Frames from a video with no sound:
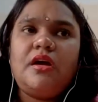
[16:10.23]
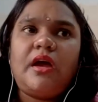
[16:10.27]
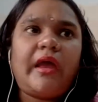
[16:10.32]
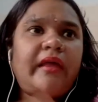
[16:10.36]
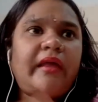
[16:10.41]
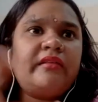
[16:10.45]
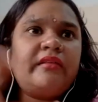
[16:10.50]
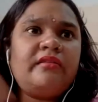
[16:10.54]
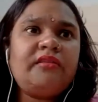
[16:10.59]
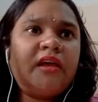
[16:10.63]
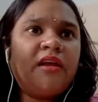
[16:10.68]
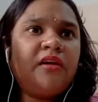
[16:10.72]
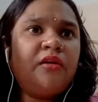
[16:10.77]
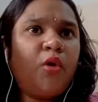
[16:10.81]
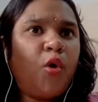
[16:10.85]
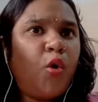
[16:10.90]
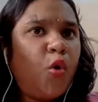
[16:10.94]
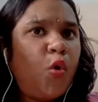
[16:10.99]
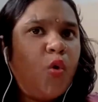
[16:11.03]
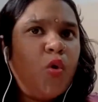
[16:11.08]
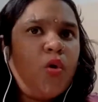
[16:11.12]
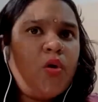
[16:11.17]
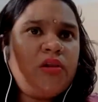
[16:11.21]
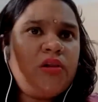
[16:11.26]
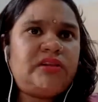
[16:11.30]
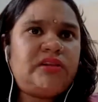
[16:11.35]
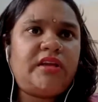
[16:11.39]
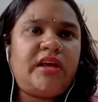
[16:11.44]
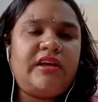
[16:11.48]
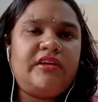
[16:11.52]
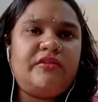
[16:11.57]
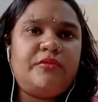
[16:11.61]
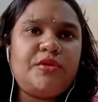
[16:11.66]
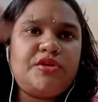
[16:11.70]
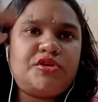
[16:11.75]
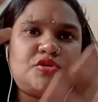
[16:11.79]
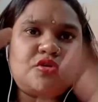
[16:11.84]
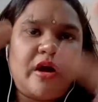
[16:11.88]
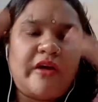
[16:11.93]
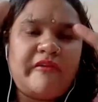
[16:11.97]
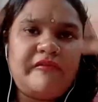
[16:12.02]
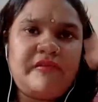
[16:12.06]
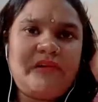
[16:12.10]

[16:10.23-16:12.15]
And then whole thing which you have